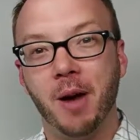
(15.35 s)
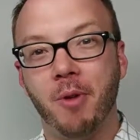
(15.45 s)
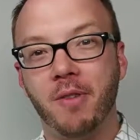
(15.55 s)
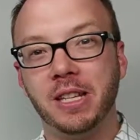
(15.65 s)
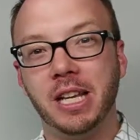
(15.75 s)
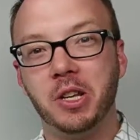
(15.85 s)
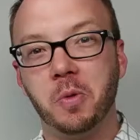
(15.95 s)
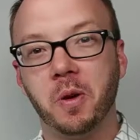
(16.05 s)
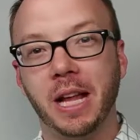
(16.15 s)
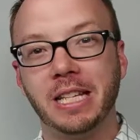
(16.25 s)
but all of a sudden
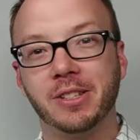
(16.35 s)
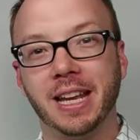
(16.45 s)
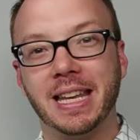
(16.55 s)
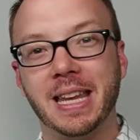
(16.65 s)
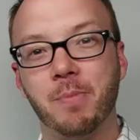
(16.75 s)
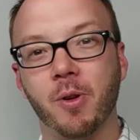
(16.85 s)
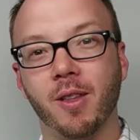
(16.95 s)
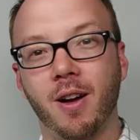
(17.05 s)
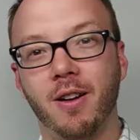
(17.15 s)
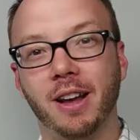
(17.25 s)
you realize there's like a deeper
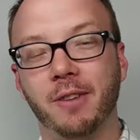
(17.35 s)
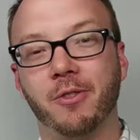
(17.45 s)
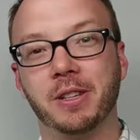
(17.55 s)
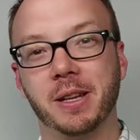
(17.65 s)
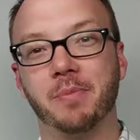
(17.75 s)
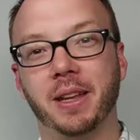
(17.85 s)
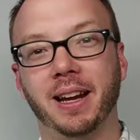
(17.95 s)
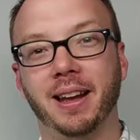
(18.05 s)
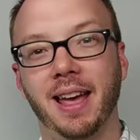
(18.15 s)
longing for something.